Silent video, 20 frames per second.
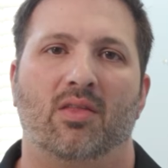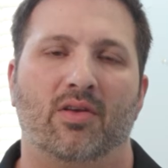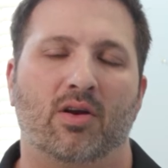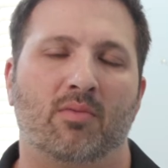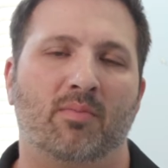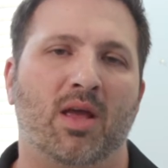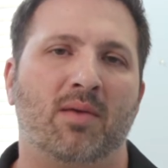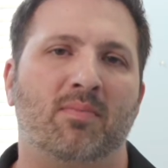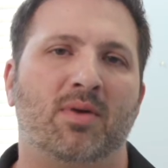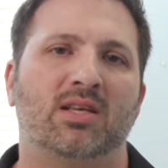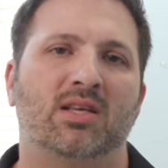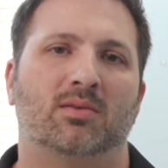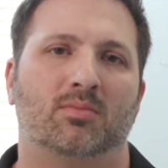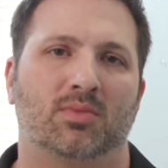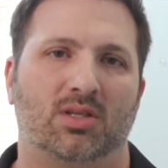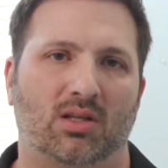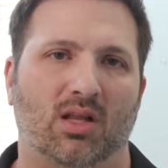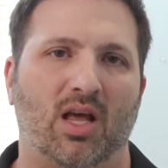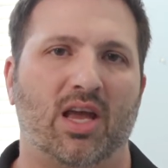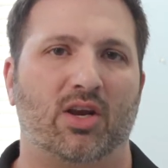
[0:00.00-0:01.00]
There may be
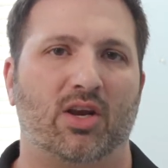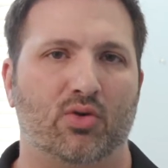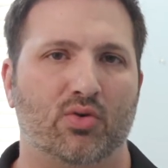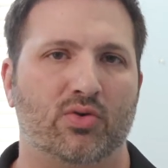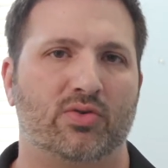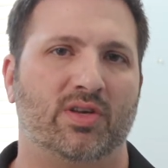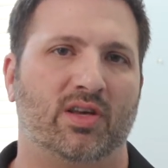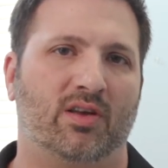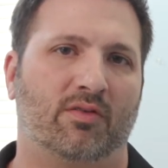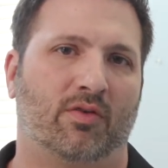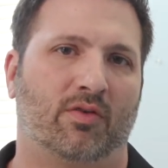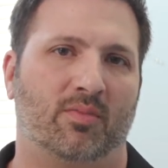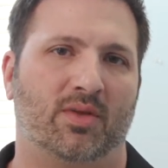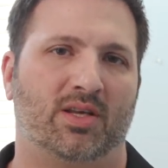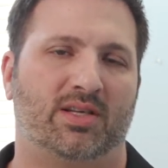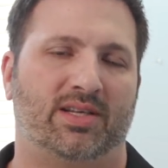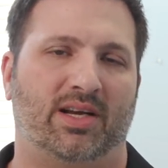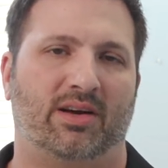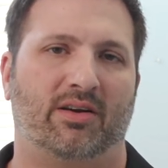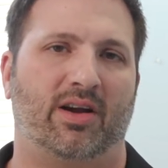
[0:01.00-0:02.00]
some slight oozing from
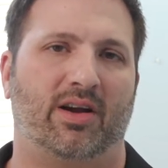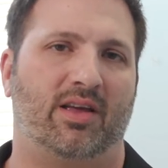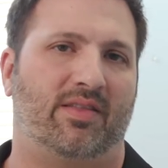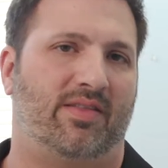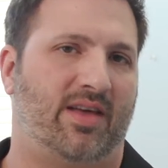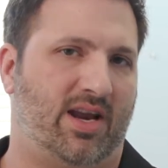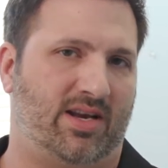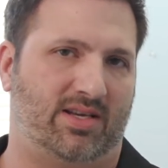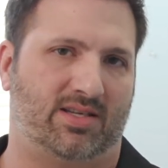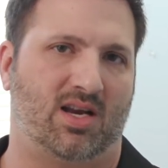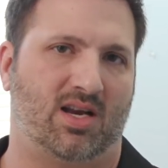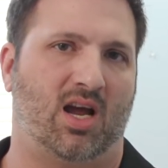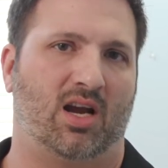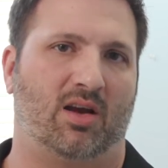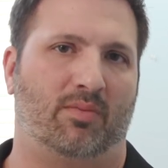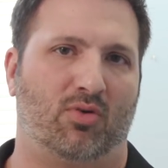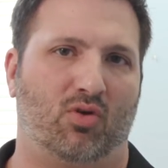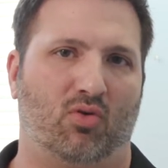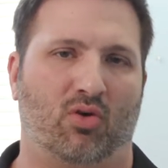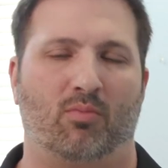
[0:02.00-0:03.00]
this area. That is not
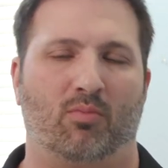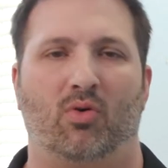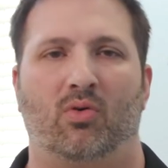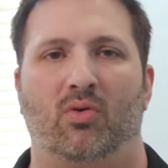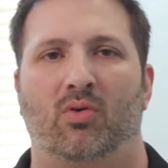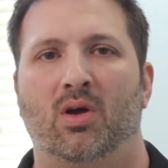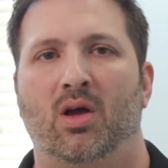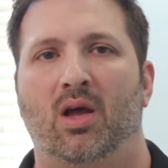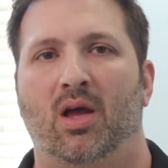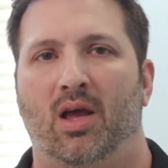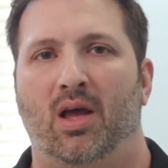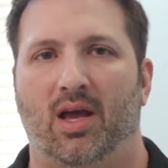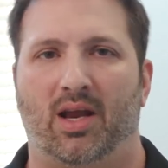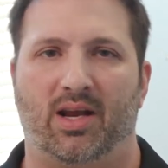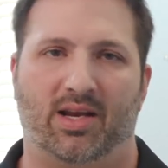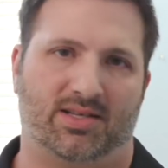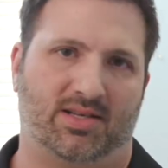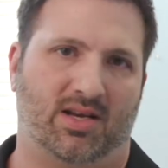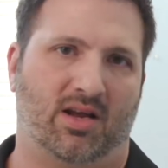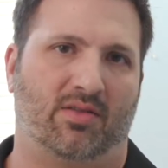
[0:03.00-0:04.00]
abnormal,
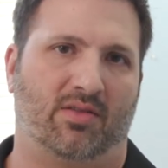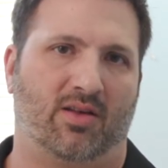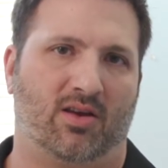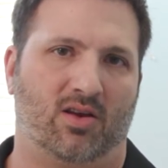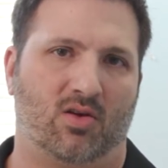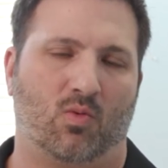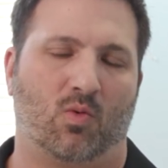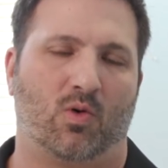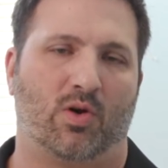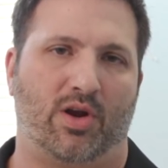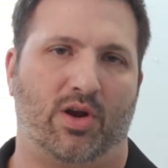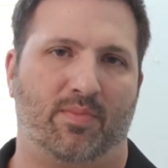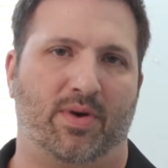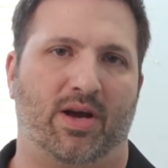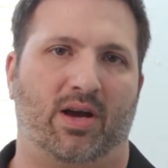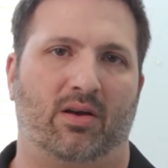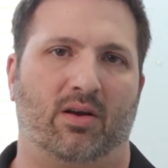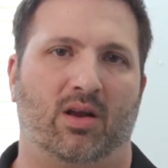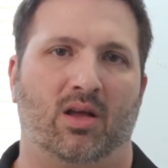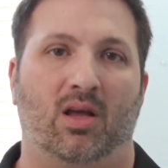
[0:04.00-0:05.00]
and it's nothing to worry
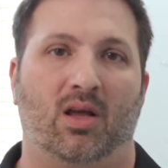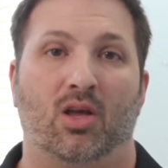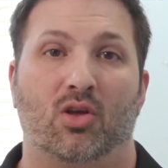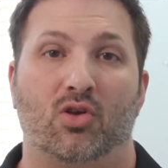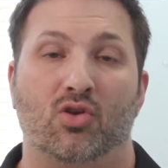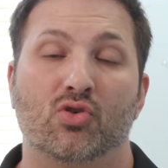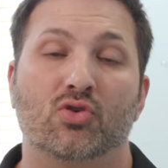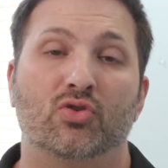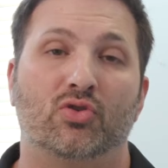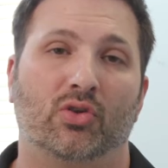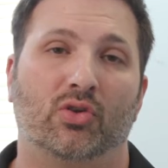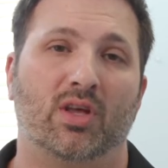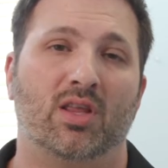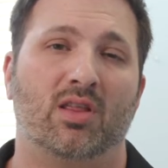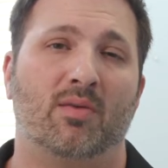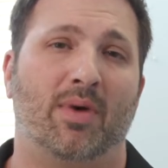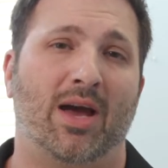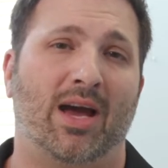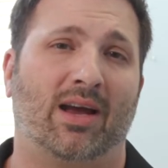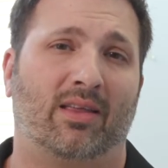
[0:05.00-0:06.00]
about. Usually
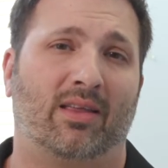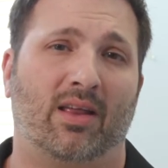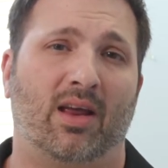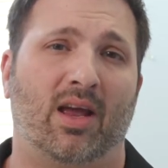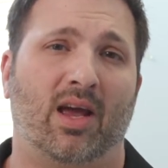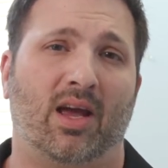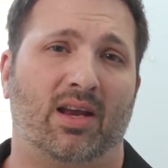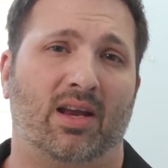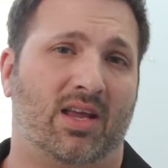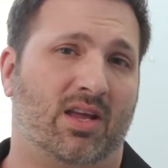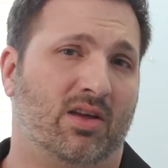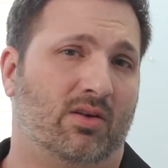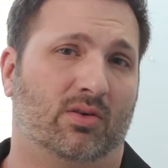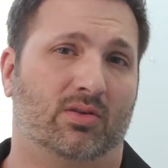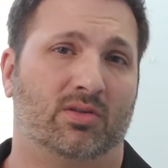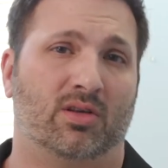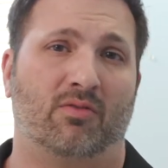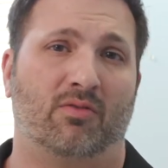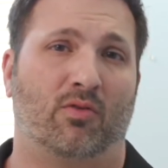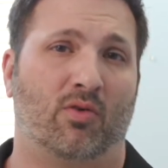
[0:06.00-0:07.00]
the back of the head
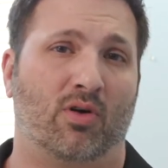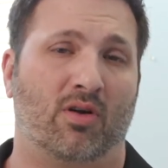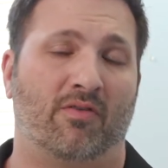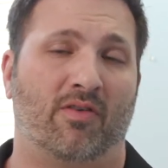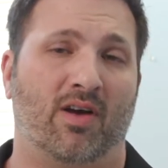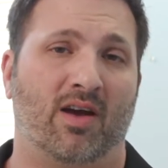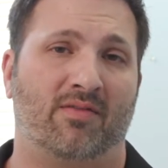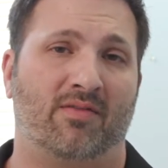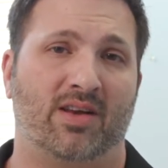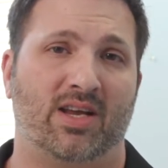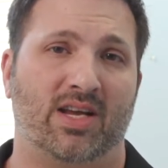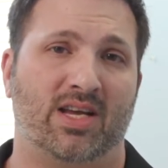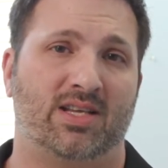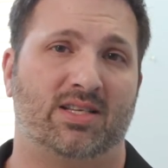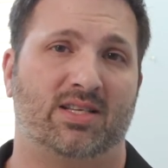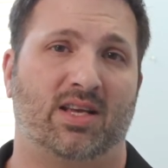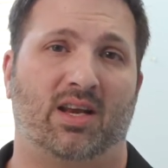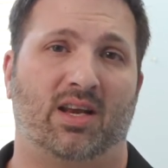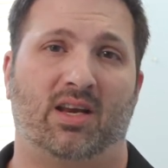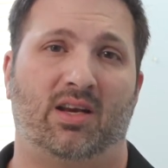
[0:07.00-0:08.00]
heals in 4 to 5
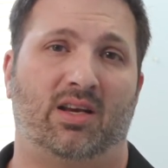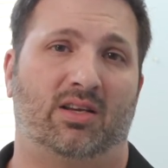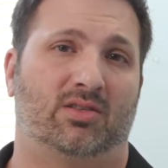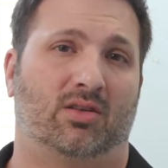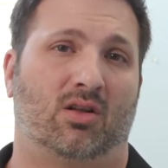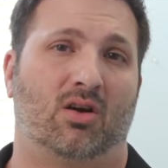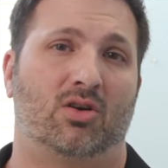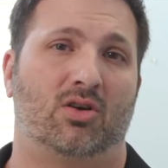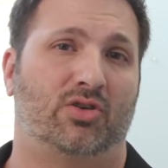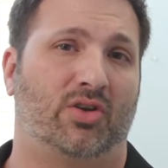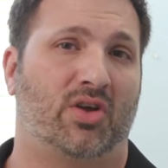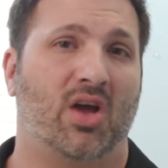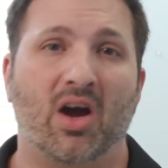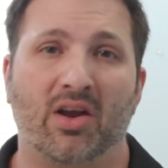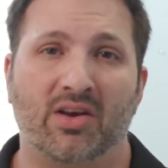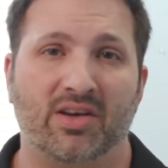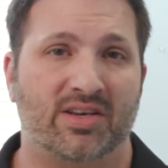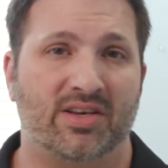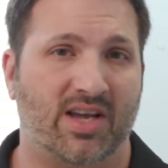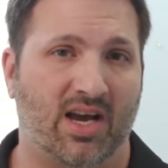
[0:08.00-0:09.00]
days, and it is largely
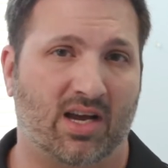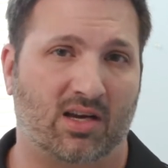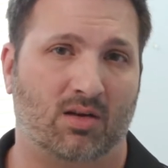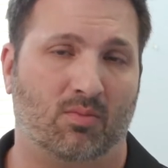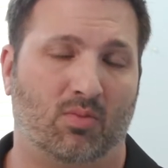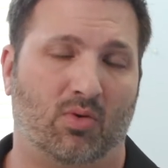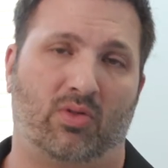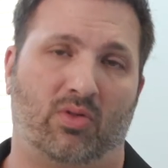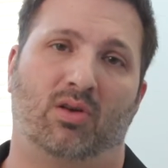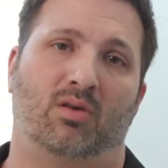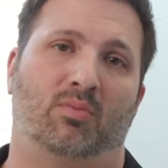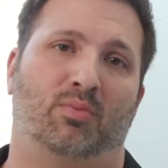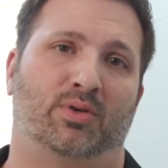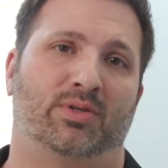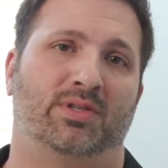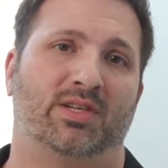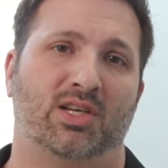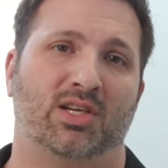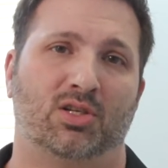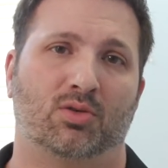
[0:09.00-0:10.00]
undetectable that a
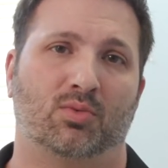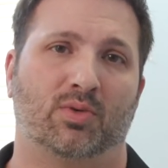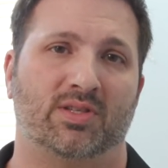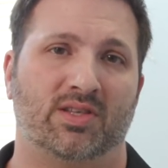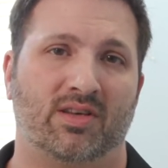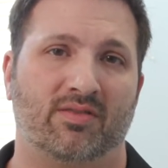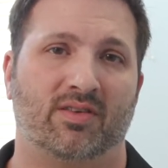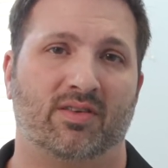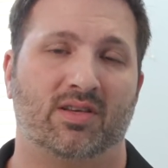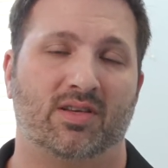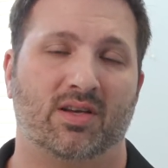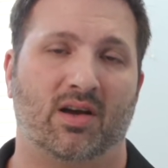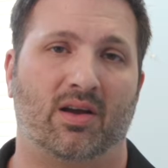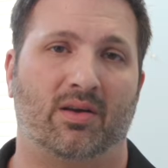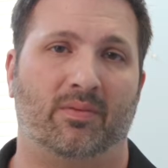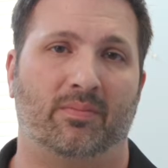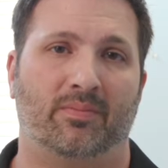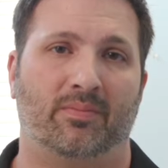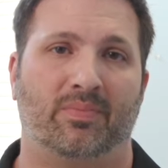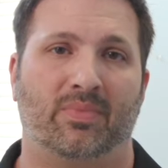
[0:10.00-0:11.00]
procedure was even done.